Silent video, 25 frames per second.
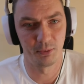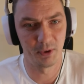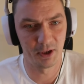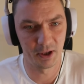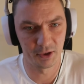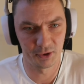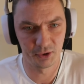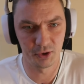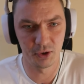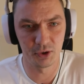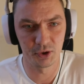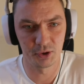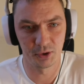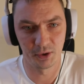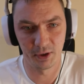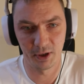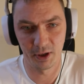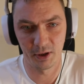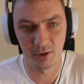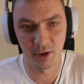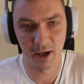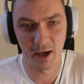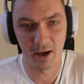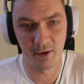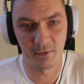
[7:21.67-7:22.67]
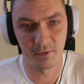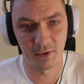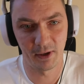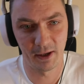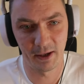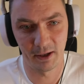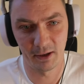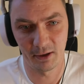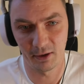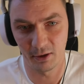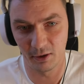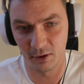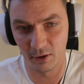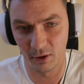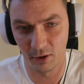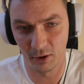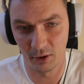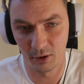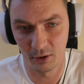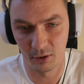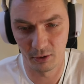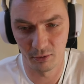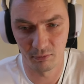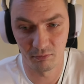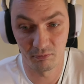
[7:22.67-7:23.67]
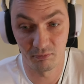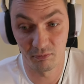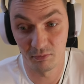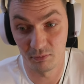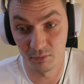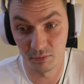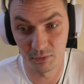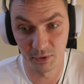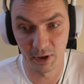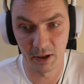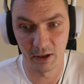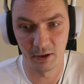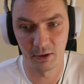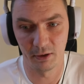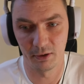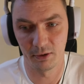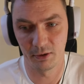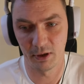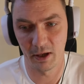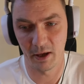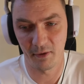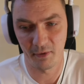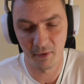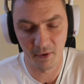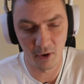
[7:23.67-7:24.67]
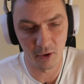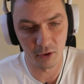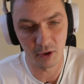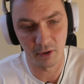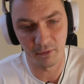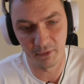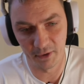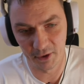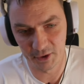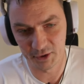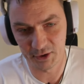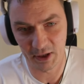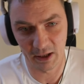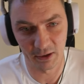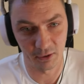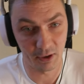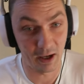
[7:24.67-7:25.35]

Because usually you have like ethnographers tend